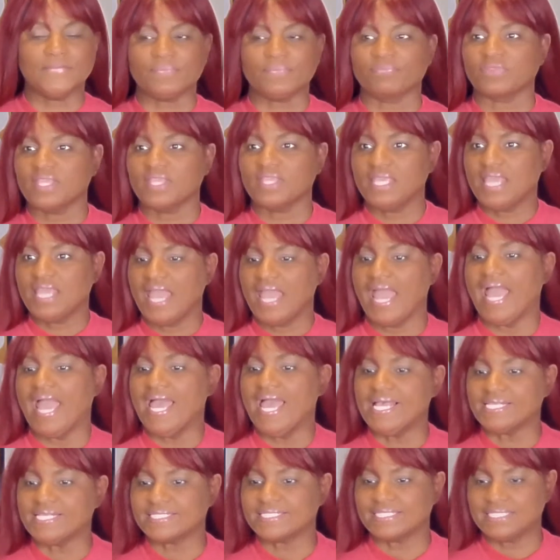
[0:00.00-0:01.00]

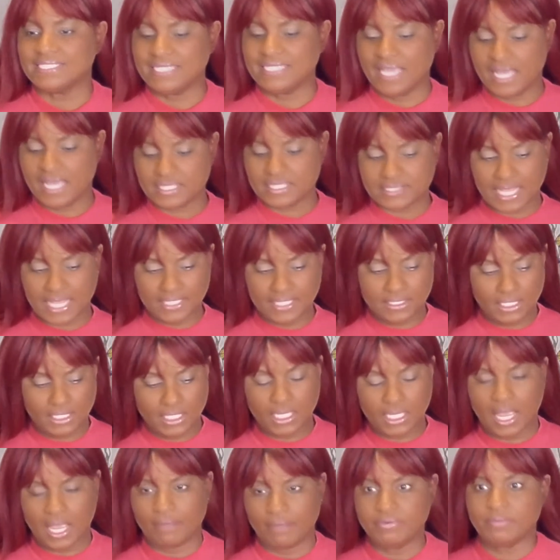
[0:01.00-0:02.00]
Yes, yes. I
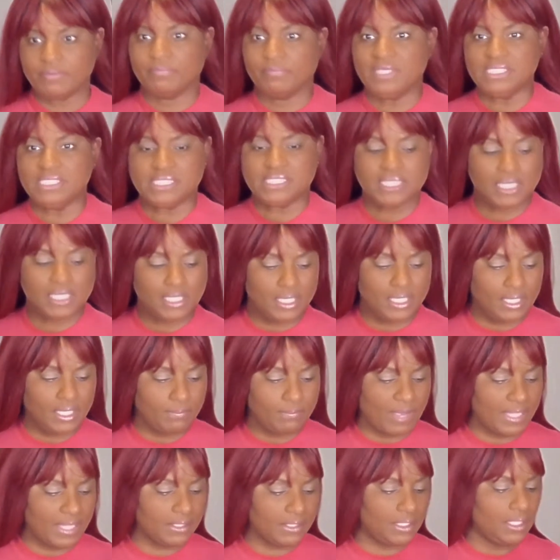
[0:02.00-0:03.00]
think I've been missing him.
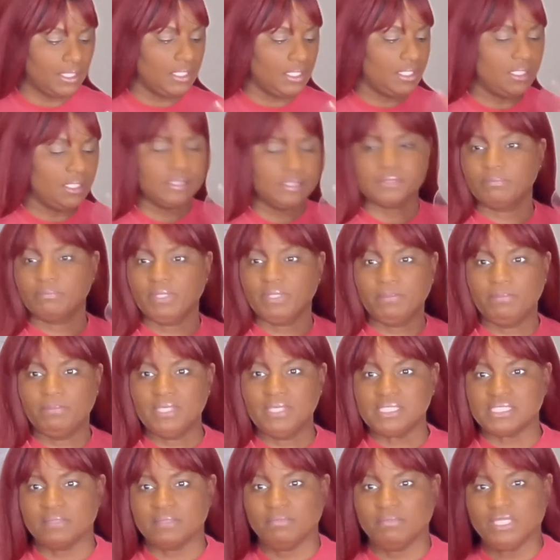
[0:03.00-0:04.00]
I think he's been
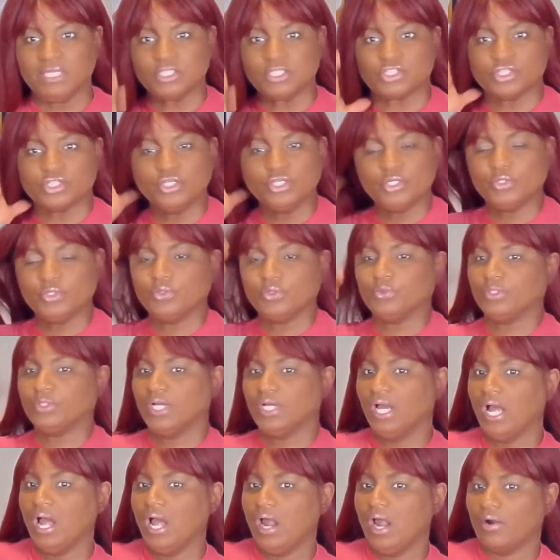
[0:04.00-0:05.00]
missing me too.
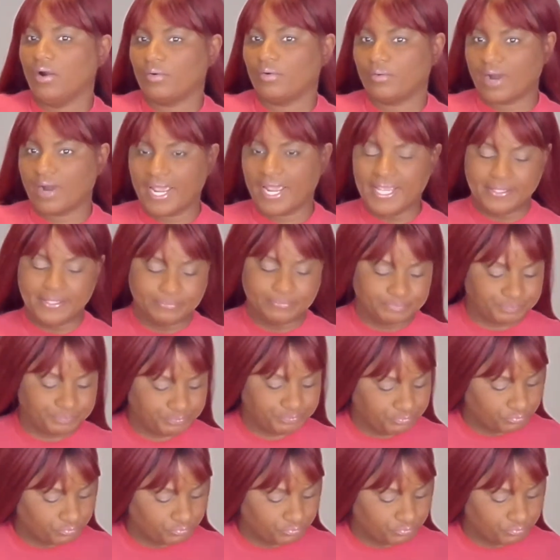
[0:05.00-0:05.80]
Right?